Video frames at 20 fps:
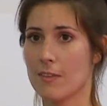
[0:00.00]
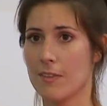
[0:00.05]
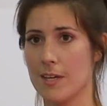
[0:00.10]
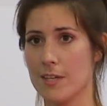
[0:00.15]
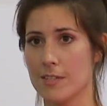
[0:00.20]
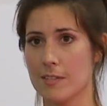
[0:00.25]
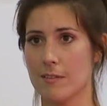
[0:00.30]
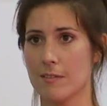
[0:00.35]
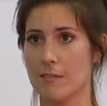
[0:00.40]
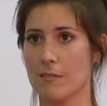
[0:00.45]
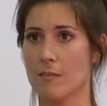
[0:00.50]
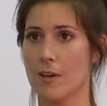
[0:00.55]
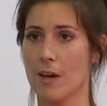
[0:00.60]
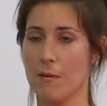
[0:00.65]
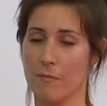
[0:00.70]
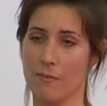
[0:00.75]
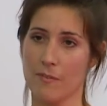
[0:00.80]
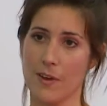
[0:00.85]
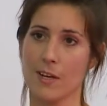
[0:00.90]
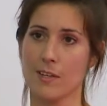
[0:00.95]
These are
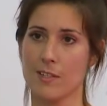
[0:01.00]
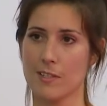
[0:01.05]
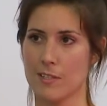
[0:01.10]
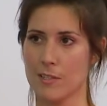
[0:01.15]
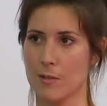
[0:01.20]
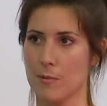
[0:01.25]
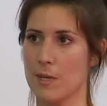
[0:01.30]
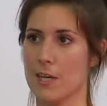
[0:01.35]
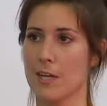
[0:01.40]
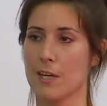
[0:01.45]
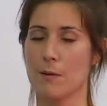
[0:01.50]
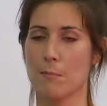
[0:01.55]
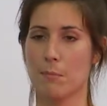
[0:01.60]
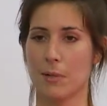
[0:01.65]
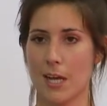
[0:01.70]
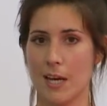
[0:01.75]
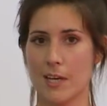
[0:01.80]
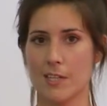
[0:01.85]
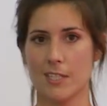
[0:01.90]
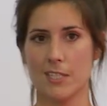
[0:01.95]
factors that we can
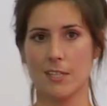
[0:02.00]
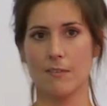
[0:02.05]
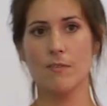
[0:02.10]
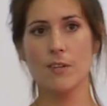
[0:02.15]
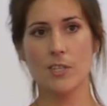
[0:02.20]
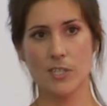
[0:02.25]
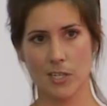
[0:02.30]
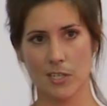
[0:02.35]
apply to different